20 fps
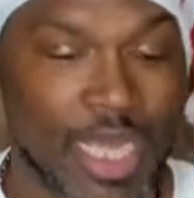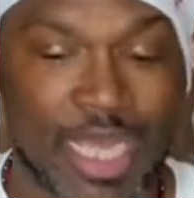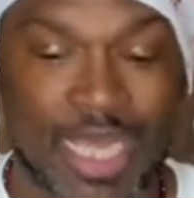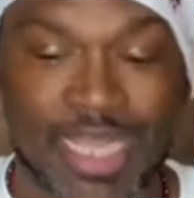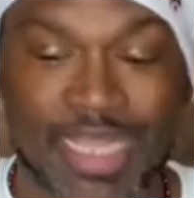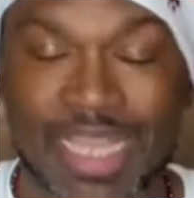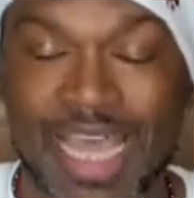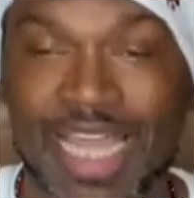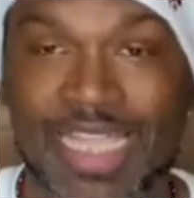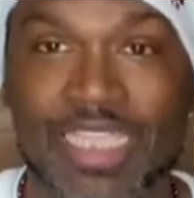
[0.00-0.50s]

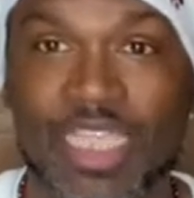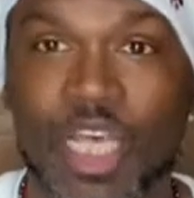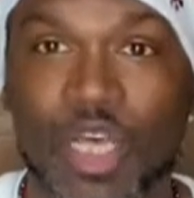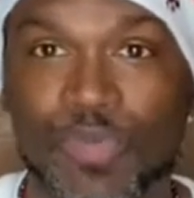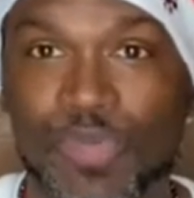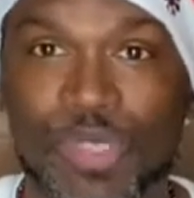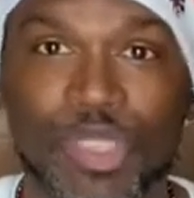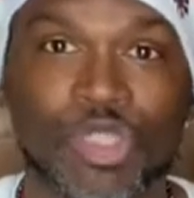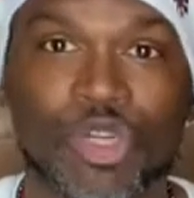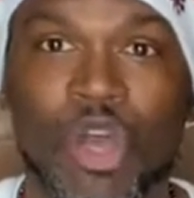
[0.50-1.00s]
That's a
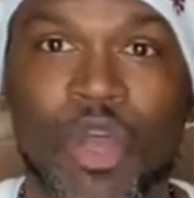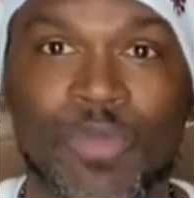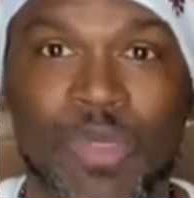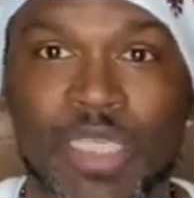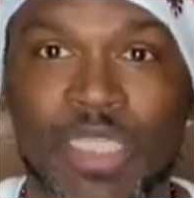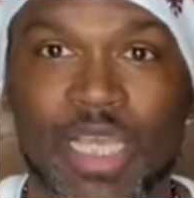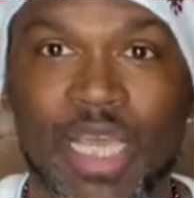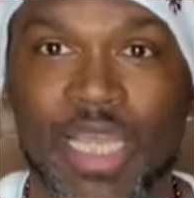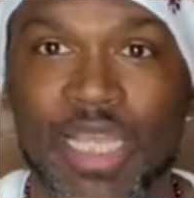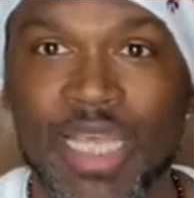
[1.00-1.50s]
pajama
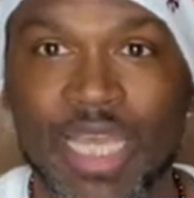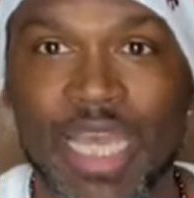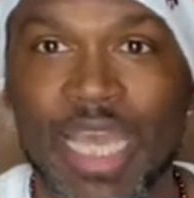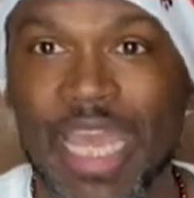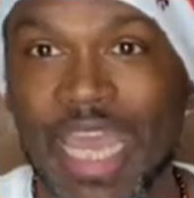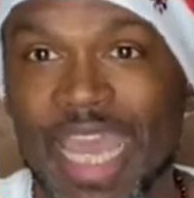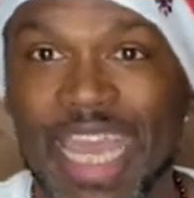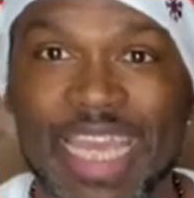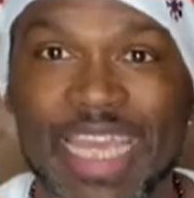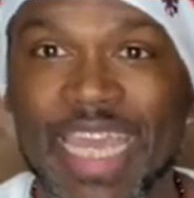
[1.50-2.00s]
set.
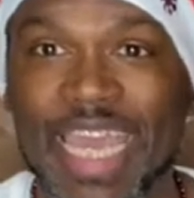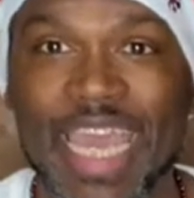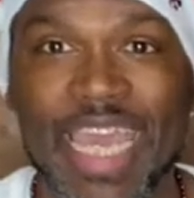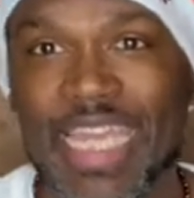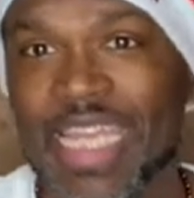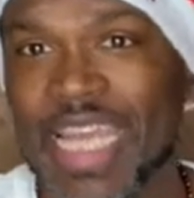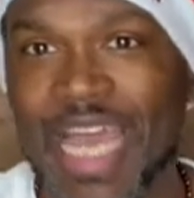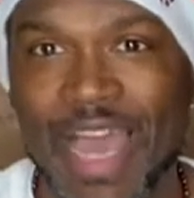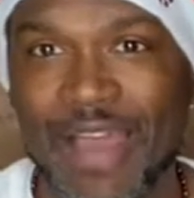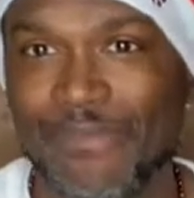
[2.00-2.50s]
It
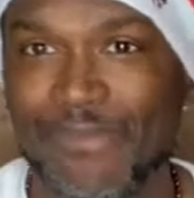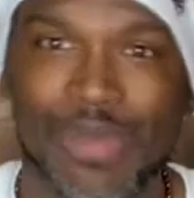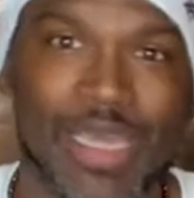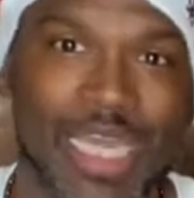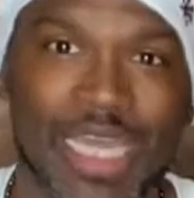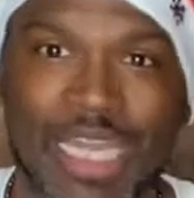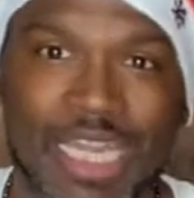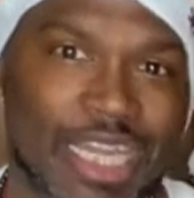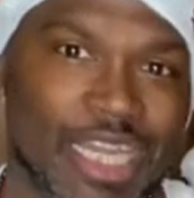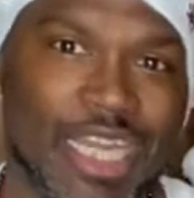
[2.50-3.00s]
cannot get
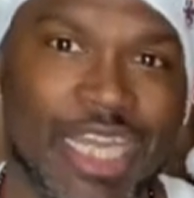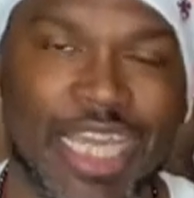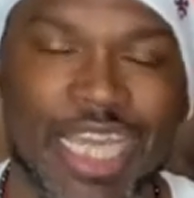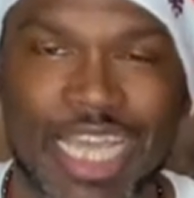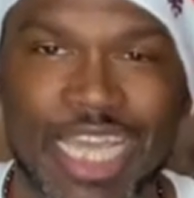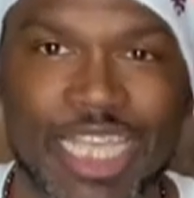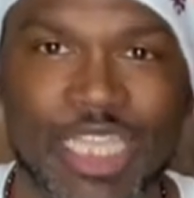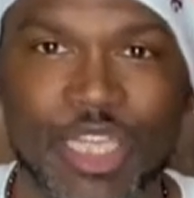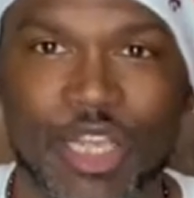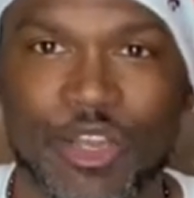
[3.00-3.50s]
any
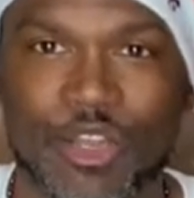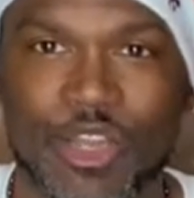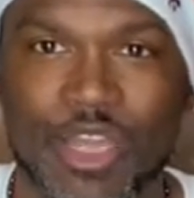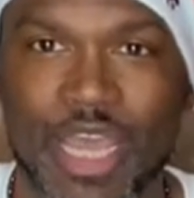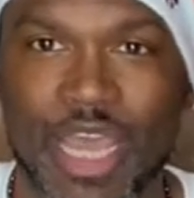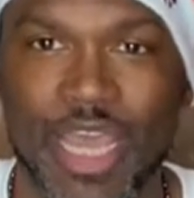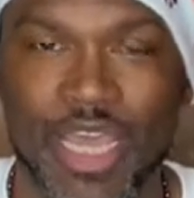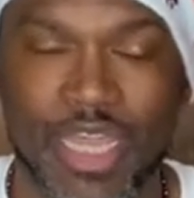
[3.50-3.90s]
easier than that.